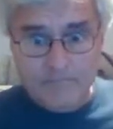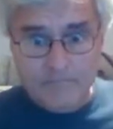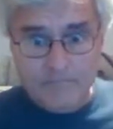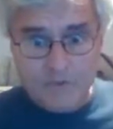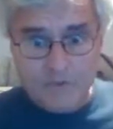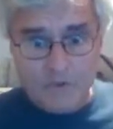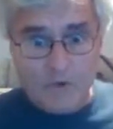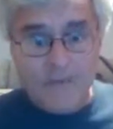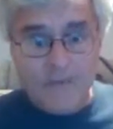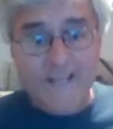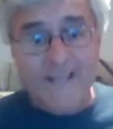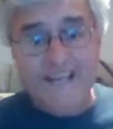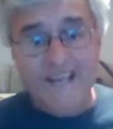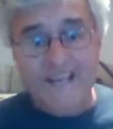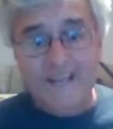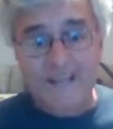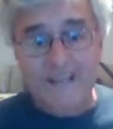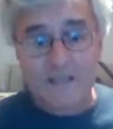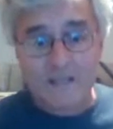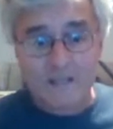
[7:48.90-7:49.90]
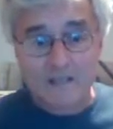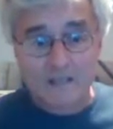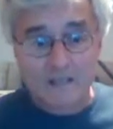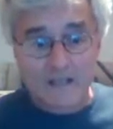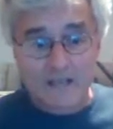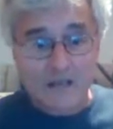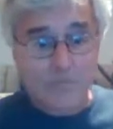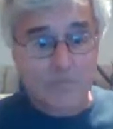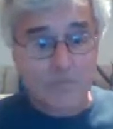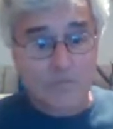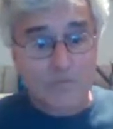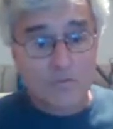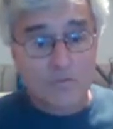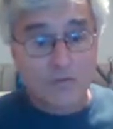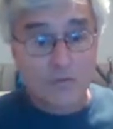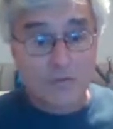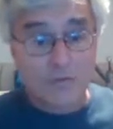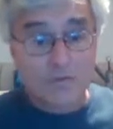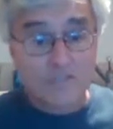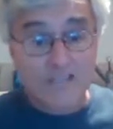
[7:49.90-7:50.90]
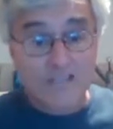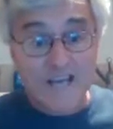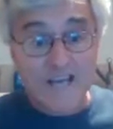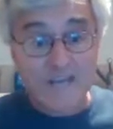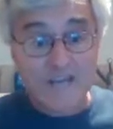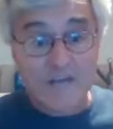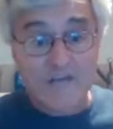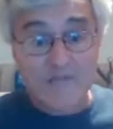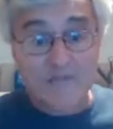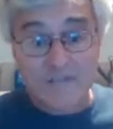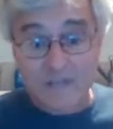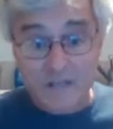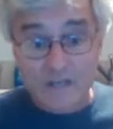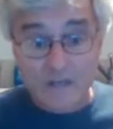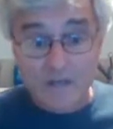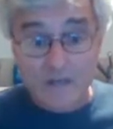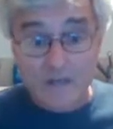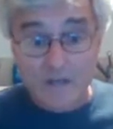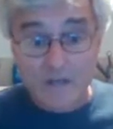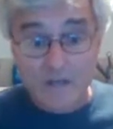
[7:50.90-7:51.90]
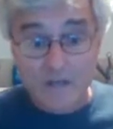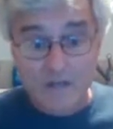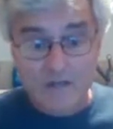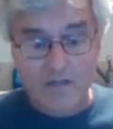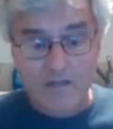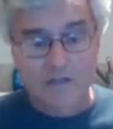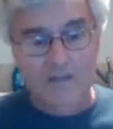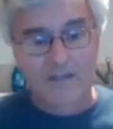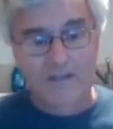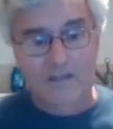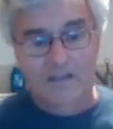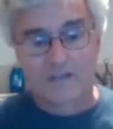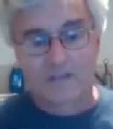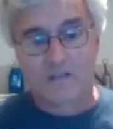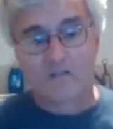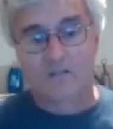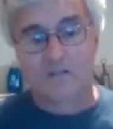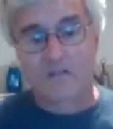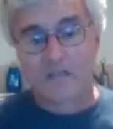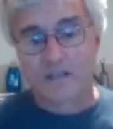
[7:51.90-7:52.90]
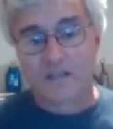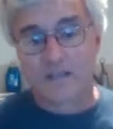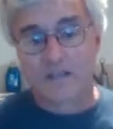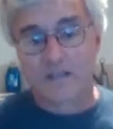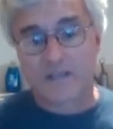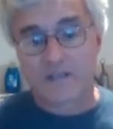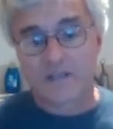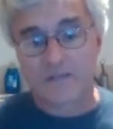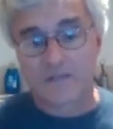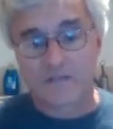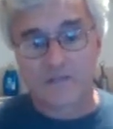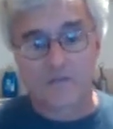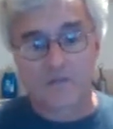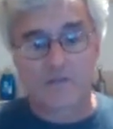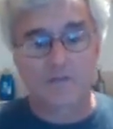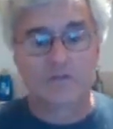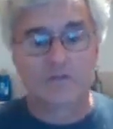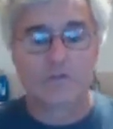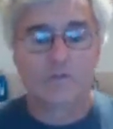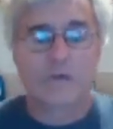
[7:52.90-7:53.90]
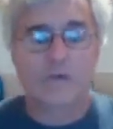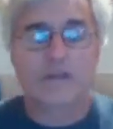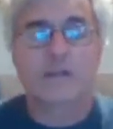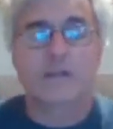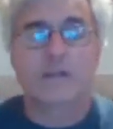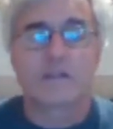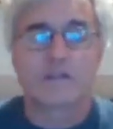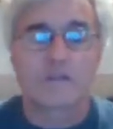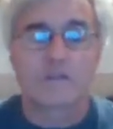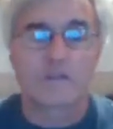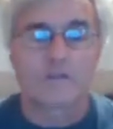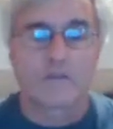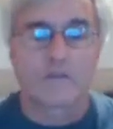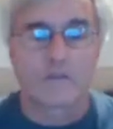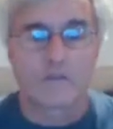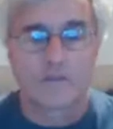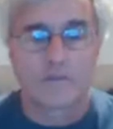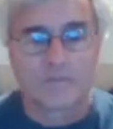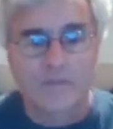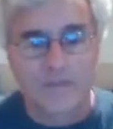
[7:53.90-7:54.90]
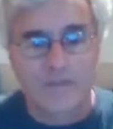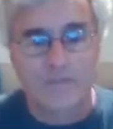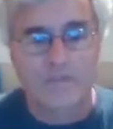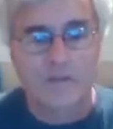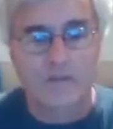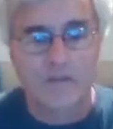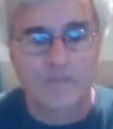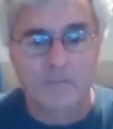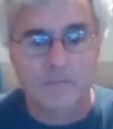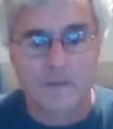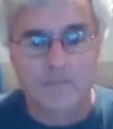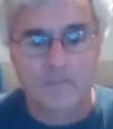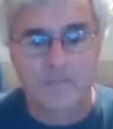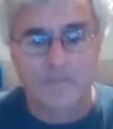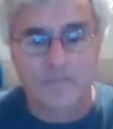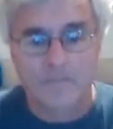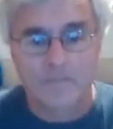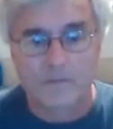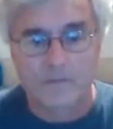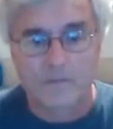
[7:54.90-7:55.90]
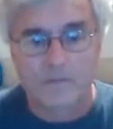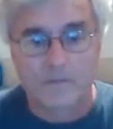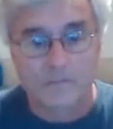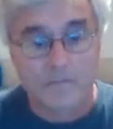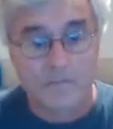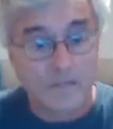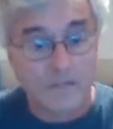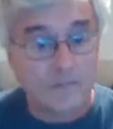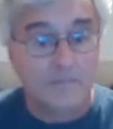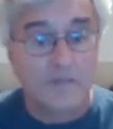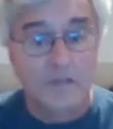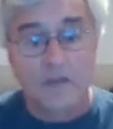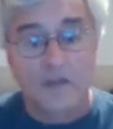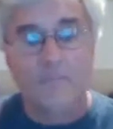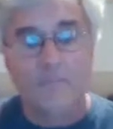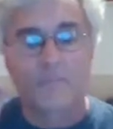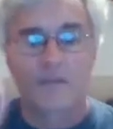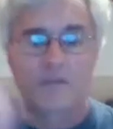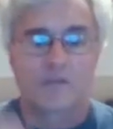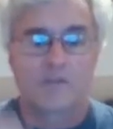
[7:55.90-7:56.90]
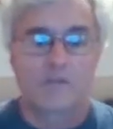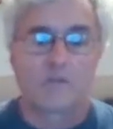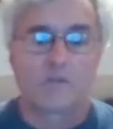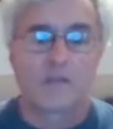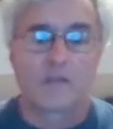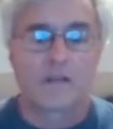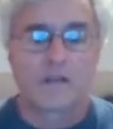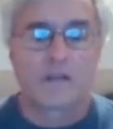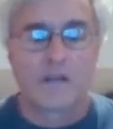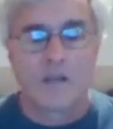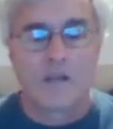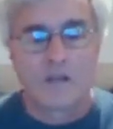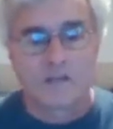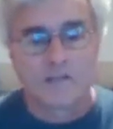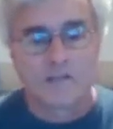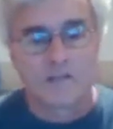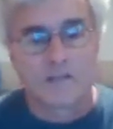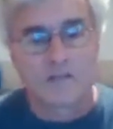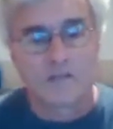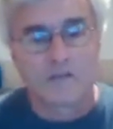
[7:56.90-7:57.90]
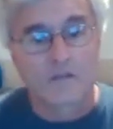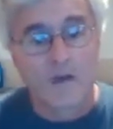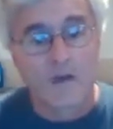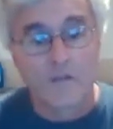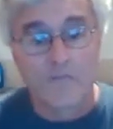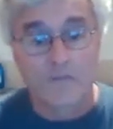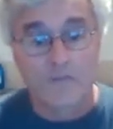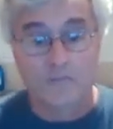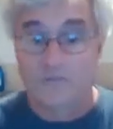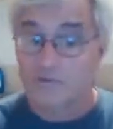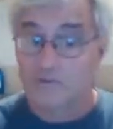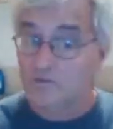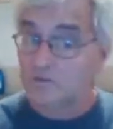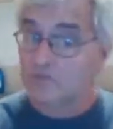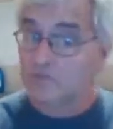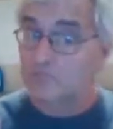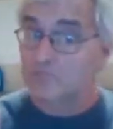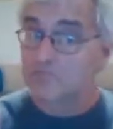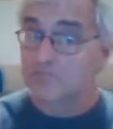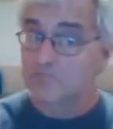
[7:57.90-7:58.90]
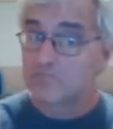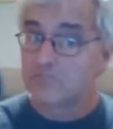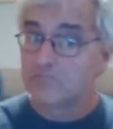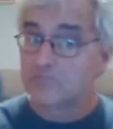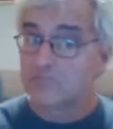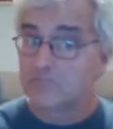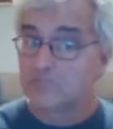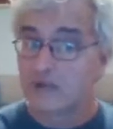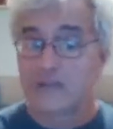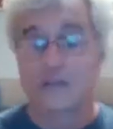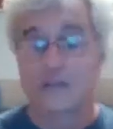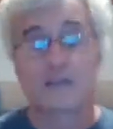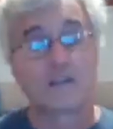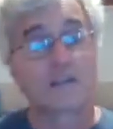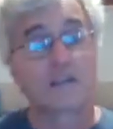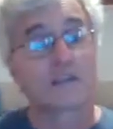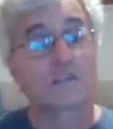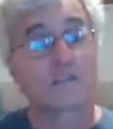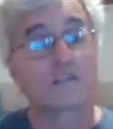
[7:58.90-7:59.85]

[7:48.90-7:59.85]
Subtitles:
organic apple cider vinegar. I told you that's good for losing weight. It's good for good pick me up in the morning instead of coffee, which I got nothing against